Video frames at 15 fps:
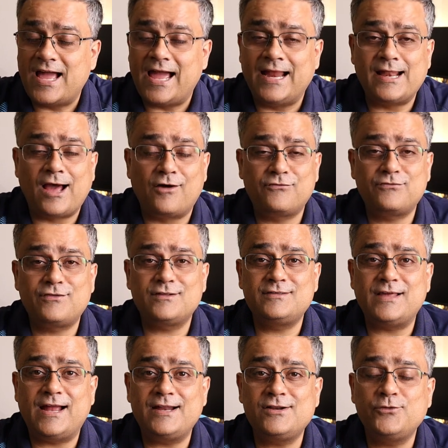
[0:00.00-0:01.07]
And after
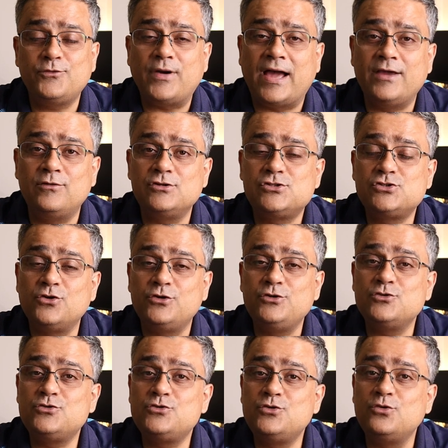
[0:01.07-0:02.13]
that, I will show
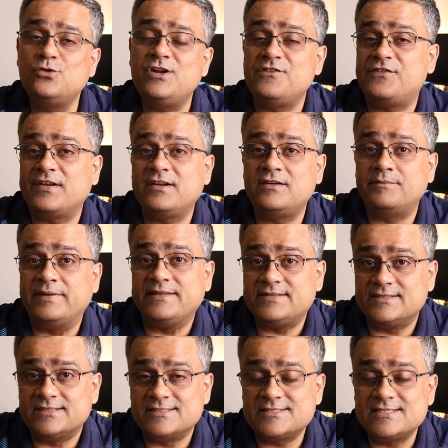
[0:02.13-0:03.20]
you two different
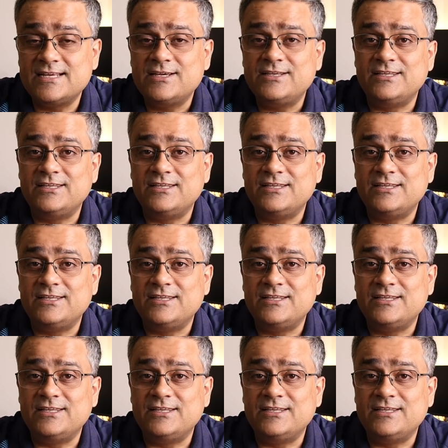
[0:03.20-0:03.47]
methods